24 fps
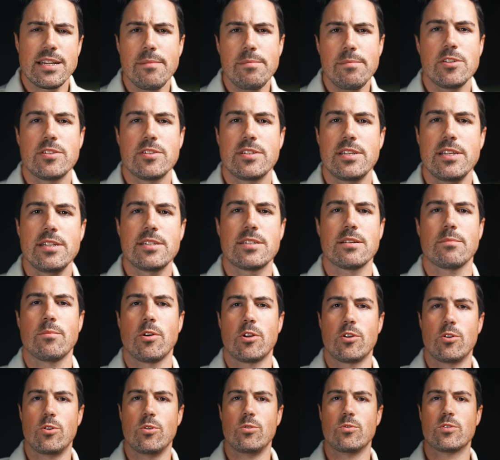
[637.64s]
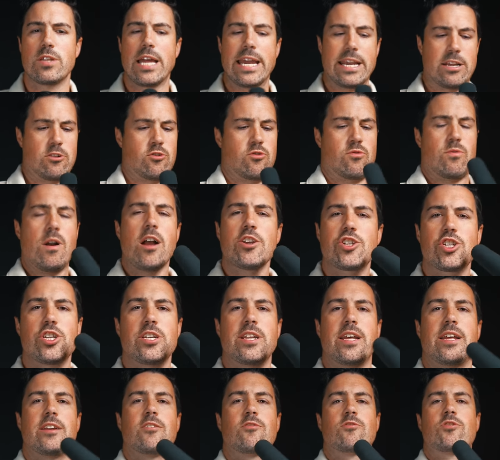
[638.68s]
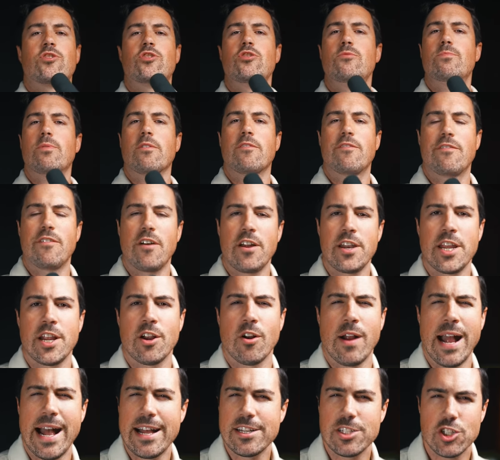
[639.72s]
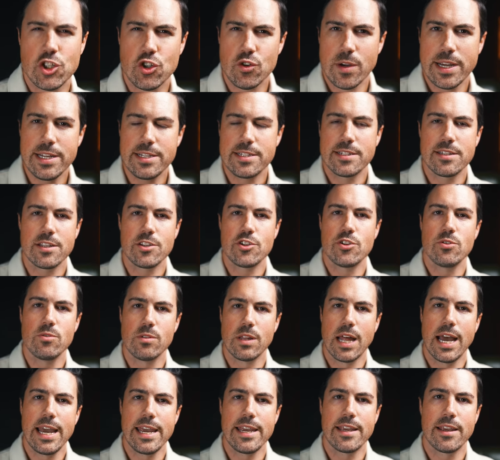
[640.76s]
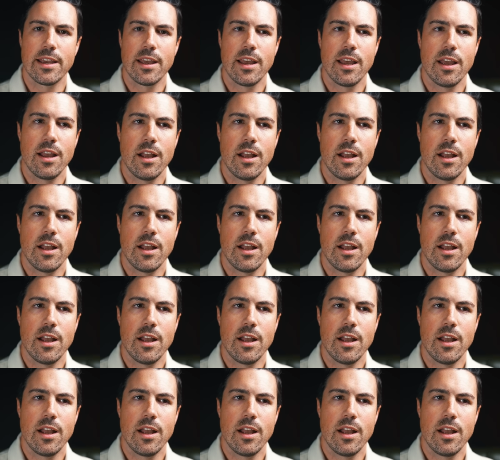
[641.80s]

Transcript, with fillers: time you see someone who's like crushing it or super funny or has traits that you like,